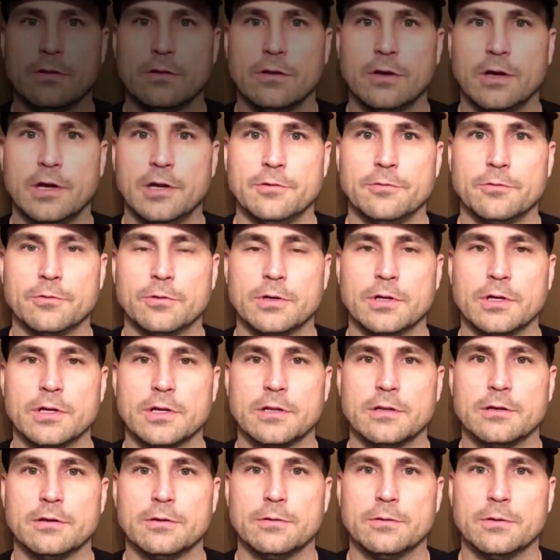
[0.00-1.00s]
Hi everyone, I'm
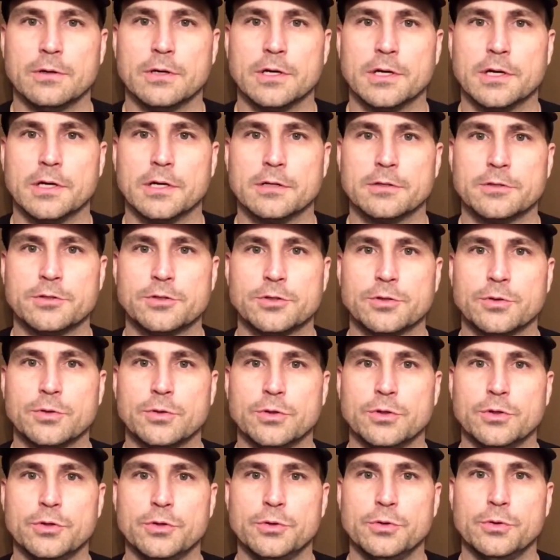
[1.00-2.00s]
going to uh,
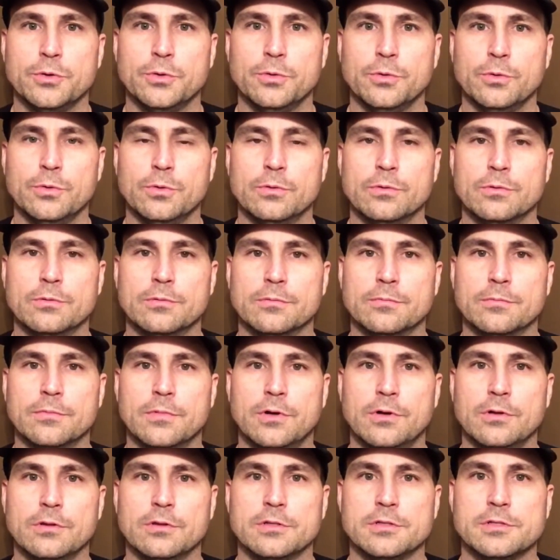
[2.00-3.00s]
show you
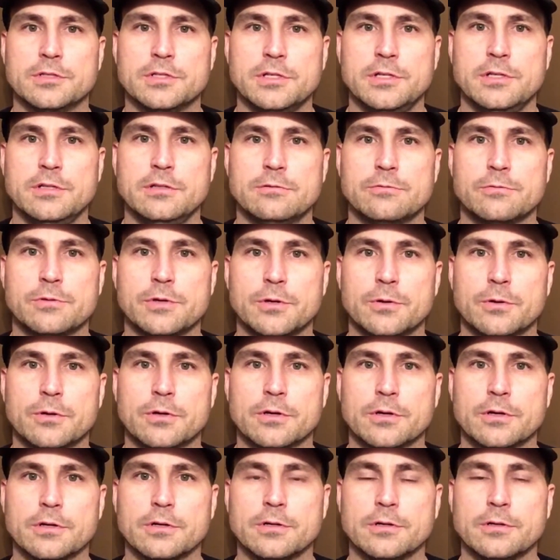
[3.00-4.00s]
all the seeds we
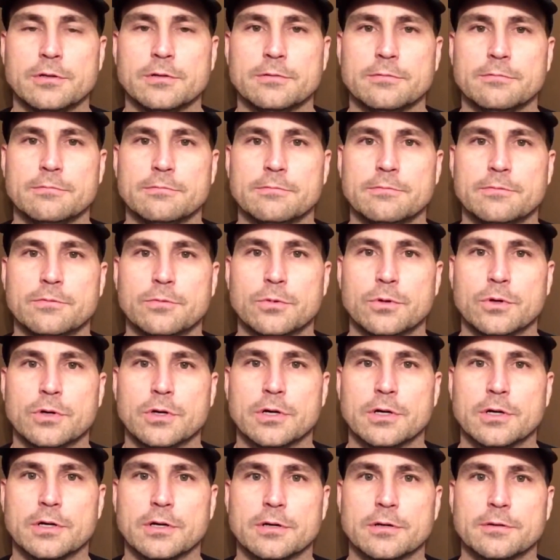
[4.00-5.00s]
ordered
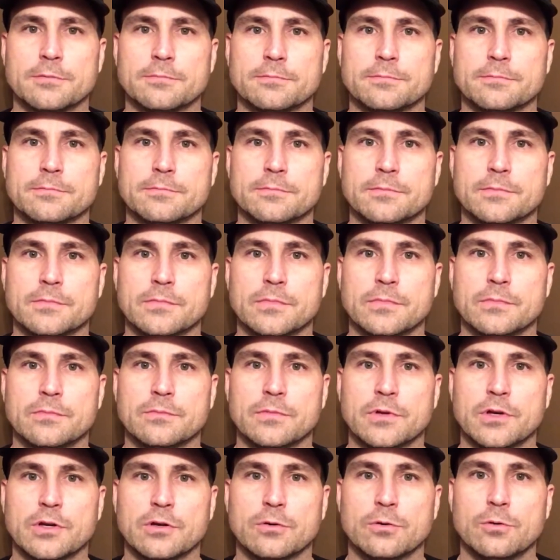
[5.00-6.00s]
for
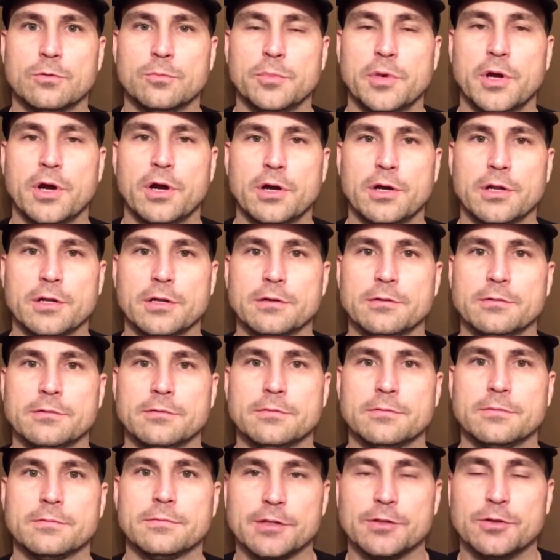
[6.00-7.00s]
our, our home garden.
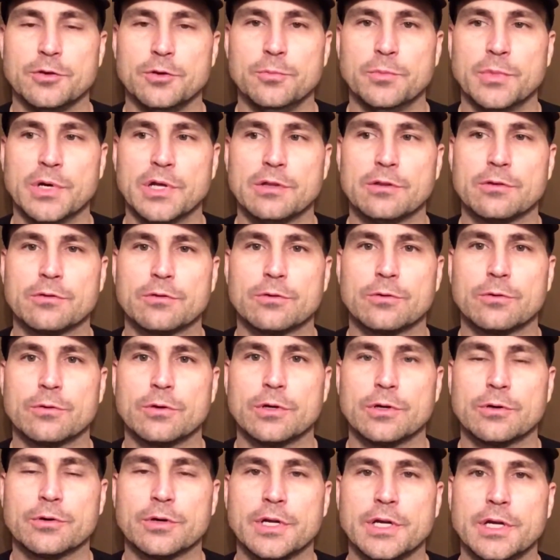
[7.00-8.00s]
A two month
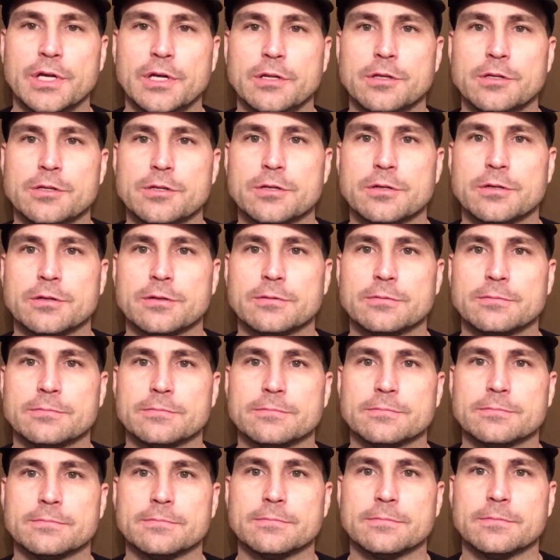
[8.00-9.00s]
growing range,
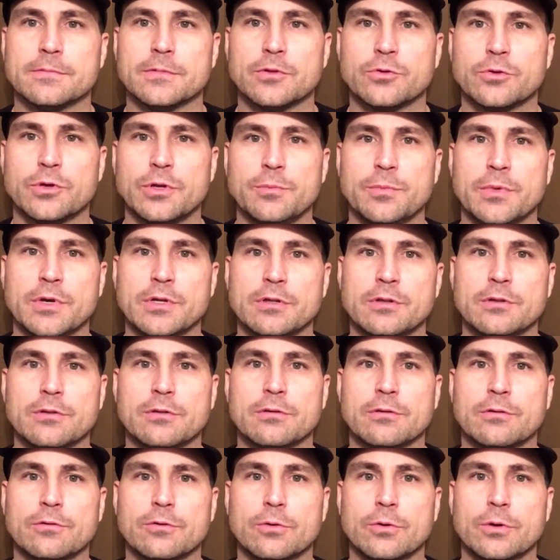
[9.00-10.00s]
three month
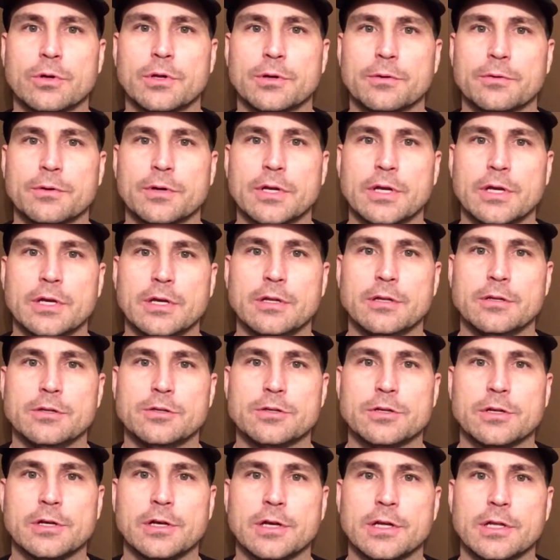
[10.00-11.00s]
growing
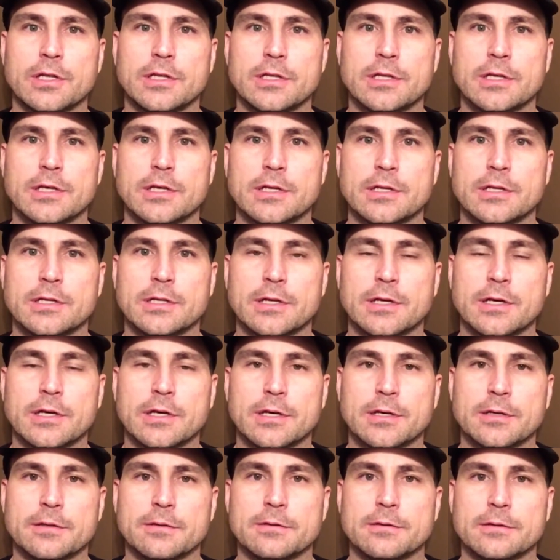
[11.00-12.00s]
range, and then
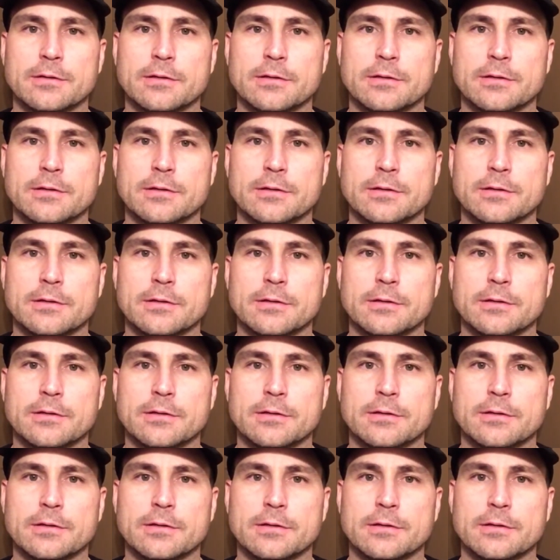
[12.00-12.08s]
uh,